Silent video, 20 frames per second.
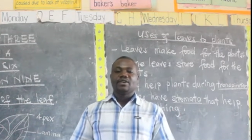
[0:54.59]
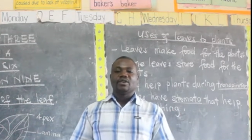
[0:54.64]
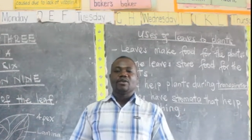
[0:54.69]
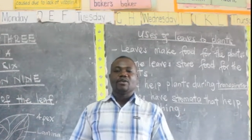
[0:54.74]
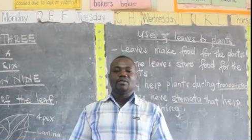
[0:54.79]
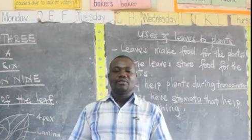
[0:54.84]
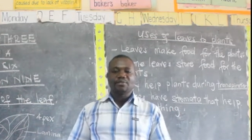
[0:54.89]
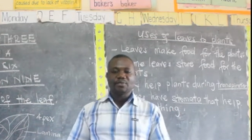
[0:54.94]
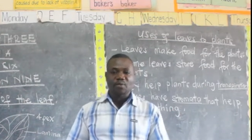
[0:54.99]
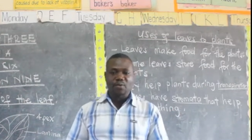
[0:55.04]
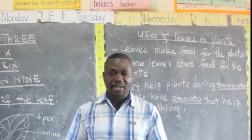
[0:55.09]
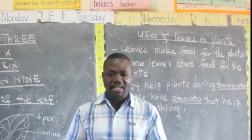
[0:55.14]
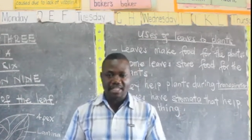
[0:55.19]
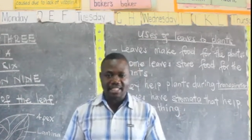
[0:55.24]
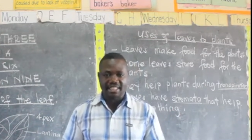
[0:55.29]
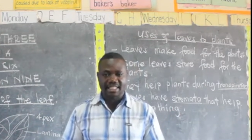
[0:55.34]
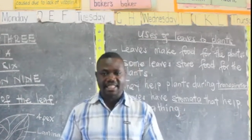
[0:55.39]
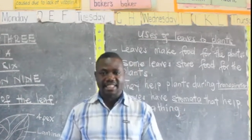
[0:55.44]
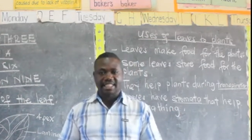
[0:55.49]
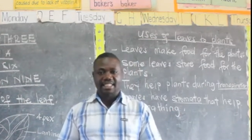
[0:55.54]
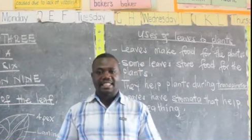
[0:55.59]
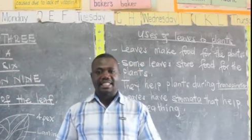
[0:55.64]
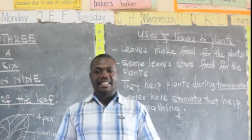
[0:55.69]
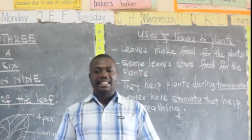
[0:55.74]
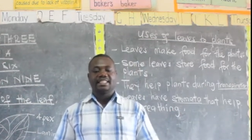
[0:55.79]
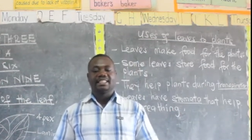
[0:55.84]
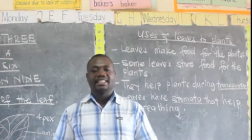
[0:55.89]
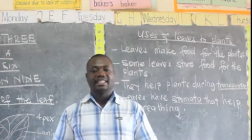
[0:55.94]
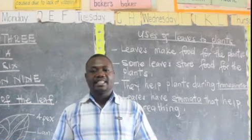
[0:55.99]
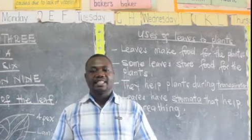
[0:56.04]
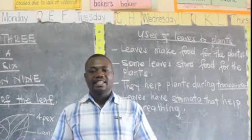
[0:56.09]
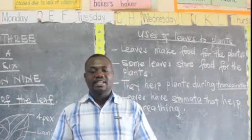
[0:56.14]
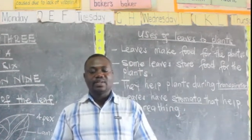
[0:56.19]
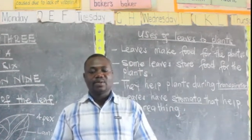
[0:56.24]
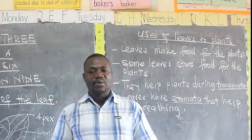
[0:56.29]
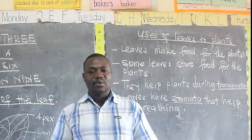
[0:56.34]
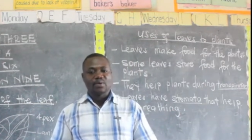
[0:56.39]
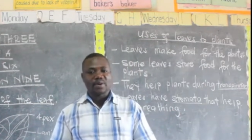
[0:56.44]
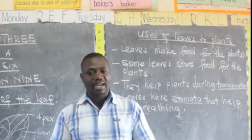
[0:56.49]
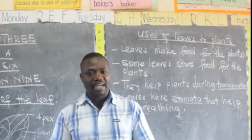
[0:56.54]
of weeds.
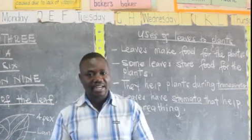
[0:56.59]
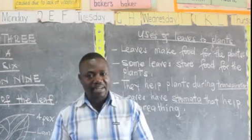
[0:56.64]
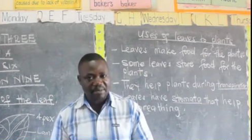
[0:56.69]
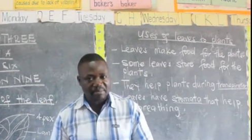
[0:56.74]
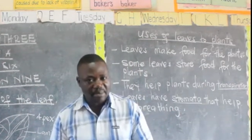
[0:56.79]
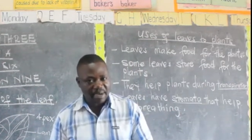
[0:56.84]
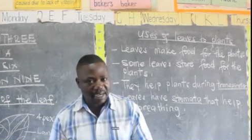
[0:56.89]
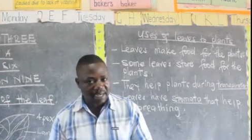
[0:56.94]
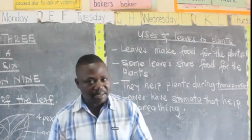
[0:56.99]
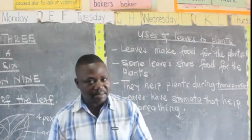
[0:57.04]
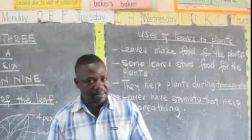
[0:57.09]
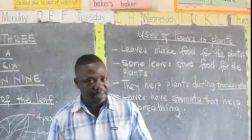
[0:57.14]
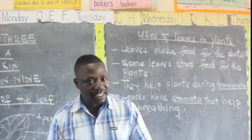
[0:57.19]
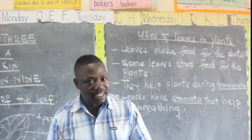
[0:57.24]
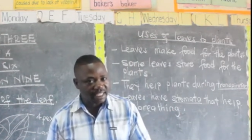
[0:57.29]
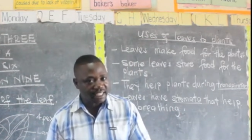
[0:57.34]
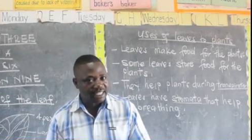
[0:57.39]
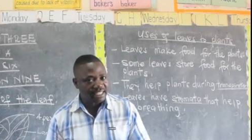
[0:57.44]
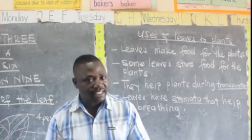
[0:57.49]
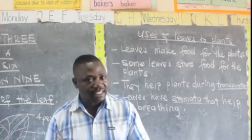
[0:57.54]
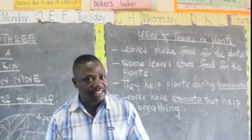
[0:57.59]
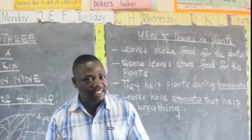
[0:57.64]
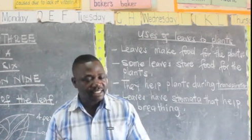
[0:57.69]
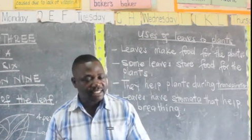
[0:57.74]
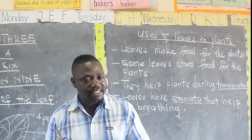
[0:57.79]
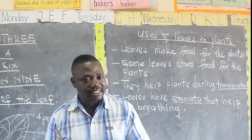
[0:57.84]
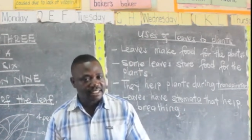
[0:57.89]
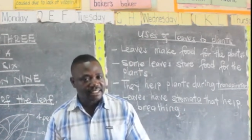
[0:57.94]
Who can remind me?